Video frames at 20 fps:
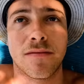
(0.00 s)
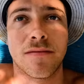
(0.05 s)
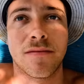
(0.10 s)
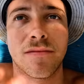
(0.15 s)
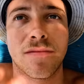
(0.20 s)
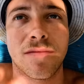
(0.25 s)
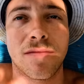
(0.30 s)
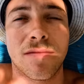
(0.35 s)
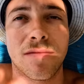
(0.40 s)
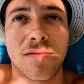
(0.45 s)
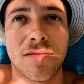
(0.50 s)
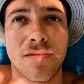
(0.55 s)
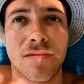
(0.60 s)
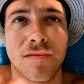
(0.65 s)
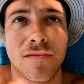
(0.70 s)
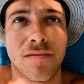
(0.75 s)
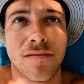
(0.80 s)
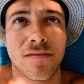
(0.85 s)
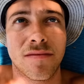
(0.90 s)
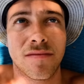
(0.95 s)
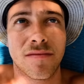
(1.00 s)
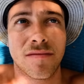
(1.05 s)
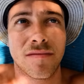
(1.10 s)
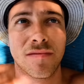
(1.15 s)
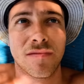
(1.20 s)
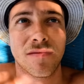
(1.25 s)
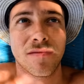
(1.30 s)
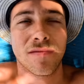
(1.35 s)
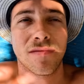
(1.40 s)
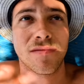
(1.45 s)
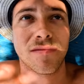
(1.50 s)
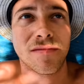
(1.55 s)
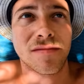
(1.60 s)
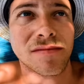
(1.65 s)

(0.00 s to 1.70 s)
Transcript: (silence)